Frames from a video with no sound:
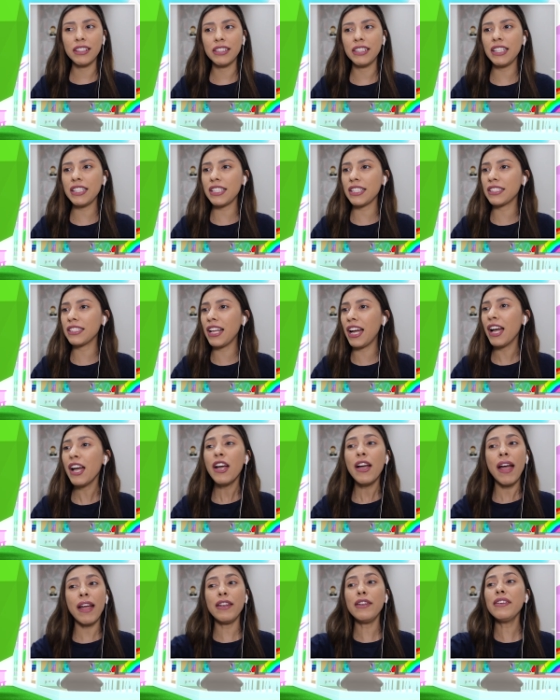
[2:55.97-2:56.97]
This is not,
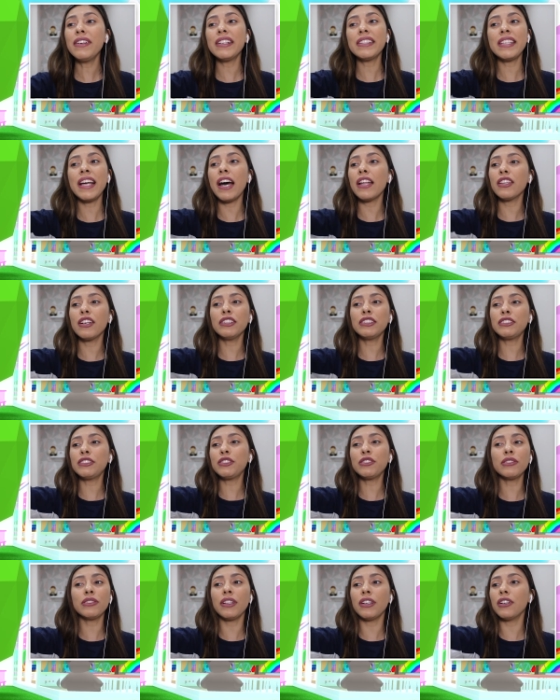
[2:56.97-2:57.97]
and you could tell those
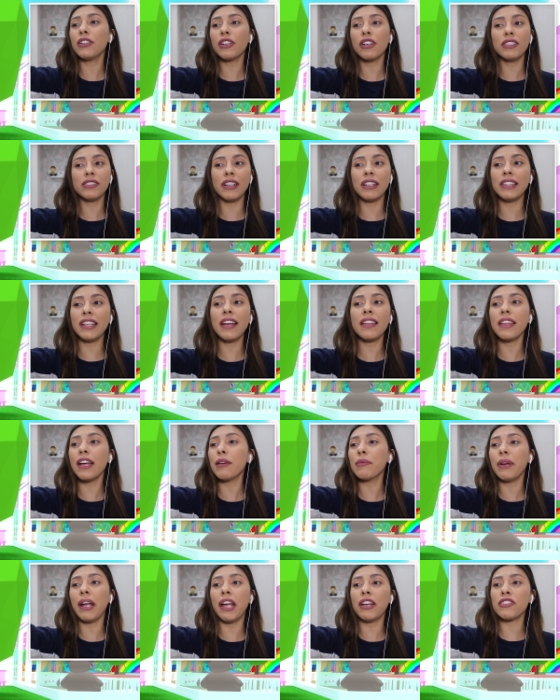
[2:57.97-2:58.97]
two little girls right there,
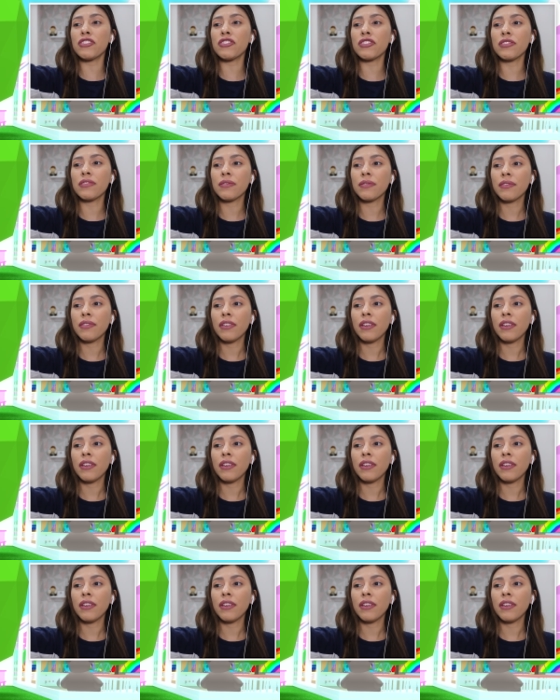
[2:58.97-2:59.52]
they're rich.